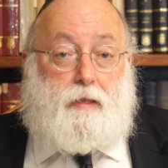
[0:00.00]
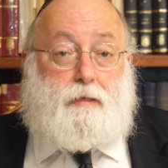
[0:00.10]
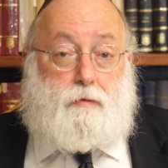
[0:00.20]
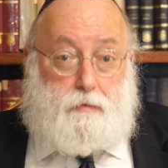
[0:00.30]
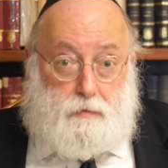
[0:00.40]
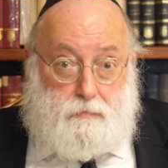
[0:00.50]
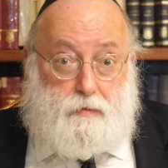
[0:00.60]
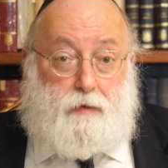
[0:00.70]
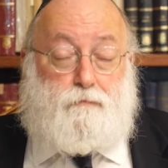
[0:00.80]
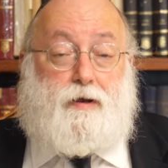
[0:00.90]
that to
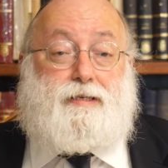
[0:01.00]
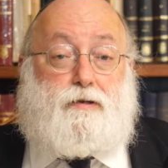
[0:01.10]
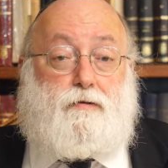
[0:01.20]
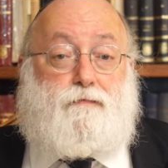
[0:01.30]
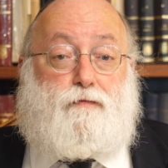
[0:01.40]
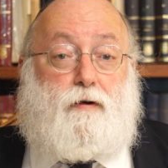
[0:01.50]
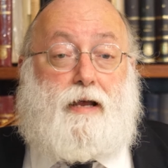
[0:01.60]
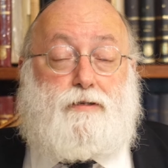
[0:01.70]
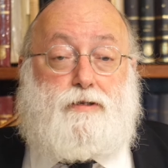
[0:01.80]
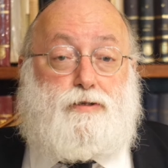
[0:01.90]
have rescued four
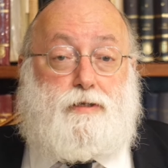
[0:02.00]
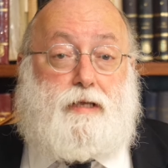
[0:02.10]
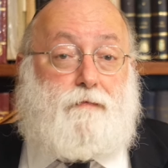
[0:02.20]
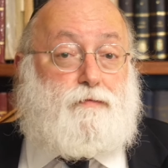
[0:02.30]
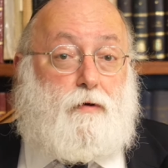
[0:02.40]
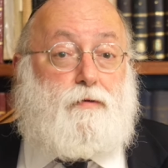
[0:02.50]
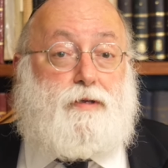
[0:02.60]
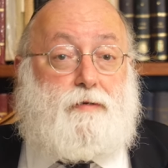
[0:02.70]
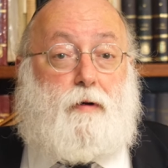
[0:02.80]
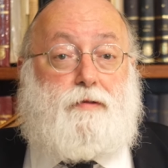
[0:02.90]
hostages after all
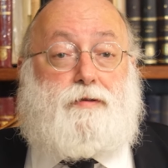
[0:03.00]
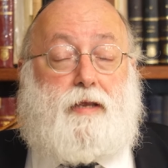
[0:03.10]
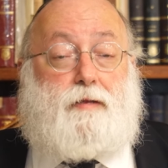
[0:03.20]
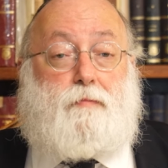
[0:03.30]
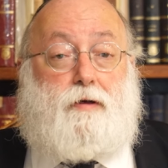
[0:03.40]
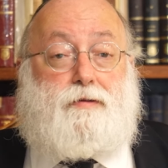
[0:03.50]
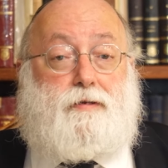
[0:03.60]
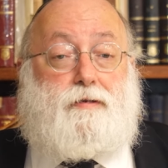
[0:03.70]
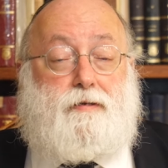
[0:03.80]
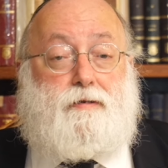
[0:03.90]
these months, eight months,